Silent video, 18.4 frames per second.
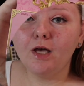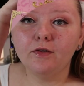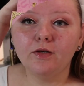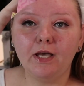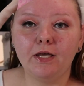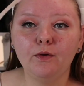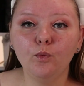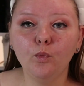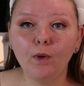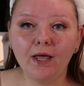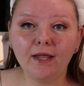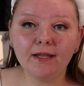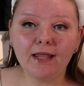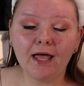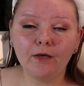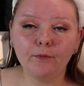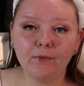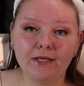Okay, while
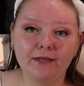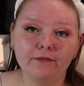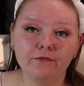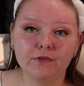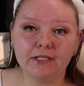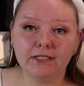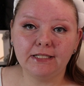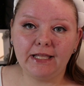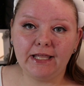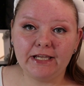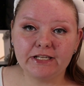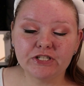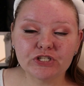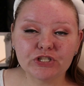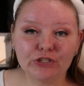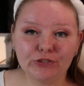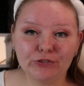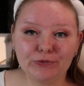I wait for the
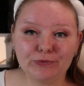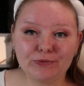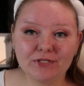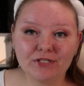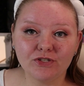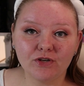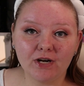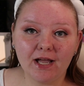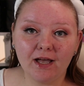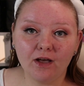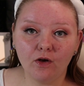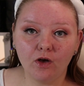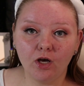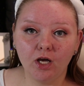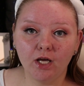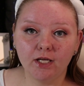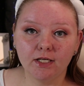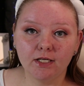lash glue to dry
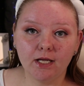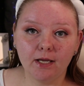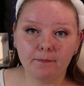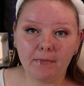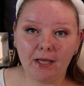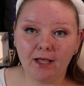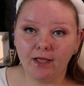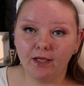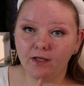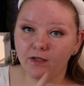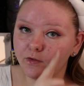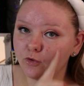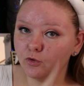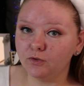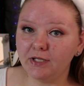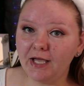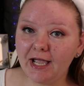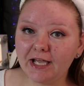on my
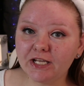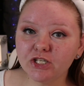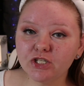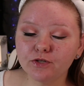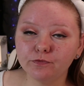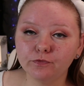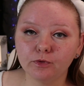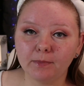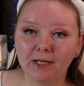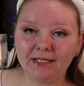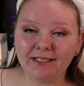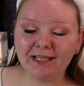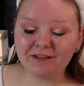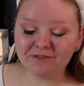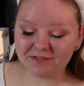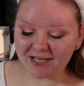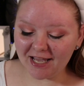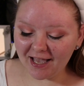other lash, for my
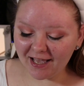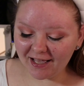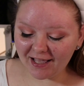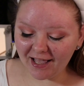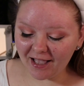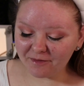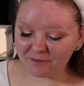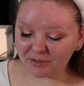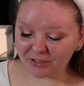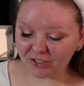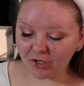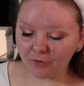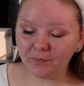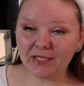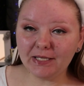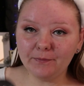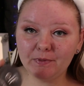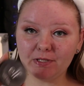left eye, I'm going to
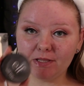go in